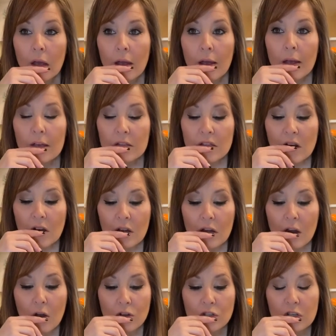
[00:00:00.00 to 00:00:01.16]
is starting
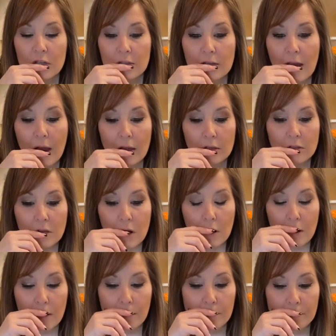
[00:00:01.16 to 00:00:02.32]
out. She's got
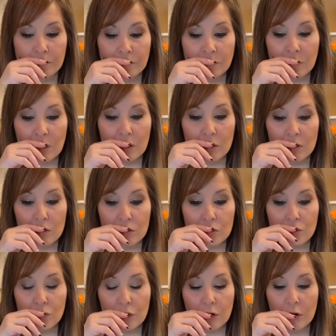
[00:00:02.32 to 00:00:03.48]
um,
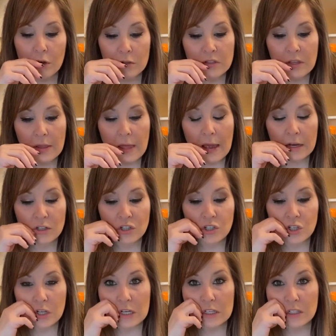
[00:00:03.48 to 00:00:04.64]
two girls that
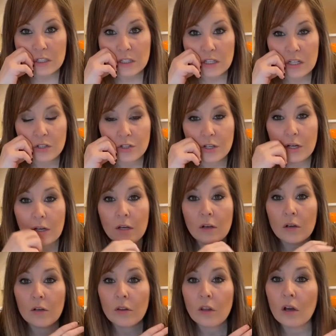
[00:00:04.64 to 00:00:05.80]
she's teaching
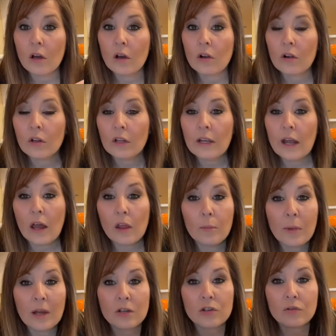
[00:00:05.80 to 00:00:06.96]
the early
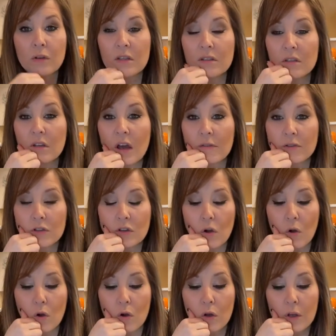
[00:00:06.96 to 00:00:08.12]
elementary stuff.
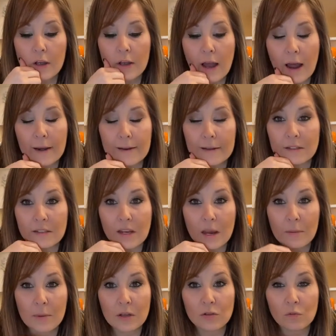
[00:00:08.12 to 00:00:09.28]
So kind of the
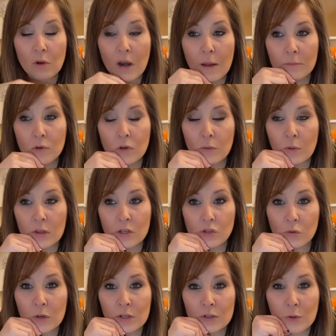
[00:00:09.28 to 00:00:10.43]
same as what I'm doing with the
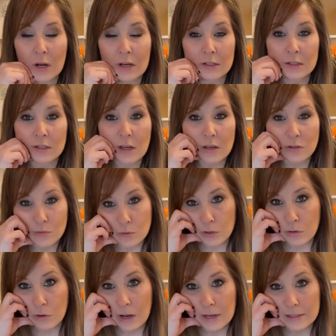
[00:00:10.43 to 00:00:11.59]
twins, what I discussed with
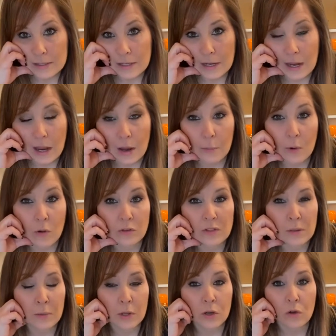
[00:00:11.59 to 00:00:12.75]
you guys today about
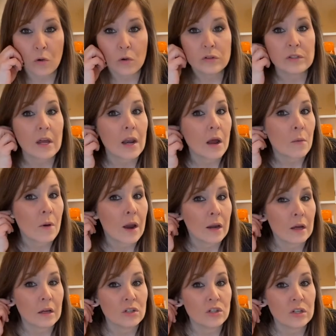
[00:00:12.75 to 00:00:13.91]
some of the goals that I want to
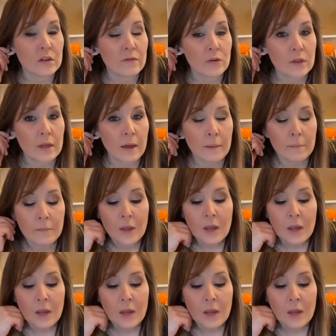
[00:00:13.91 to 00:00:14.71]
achieve with them.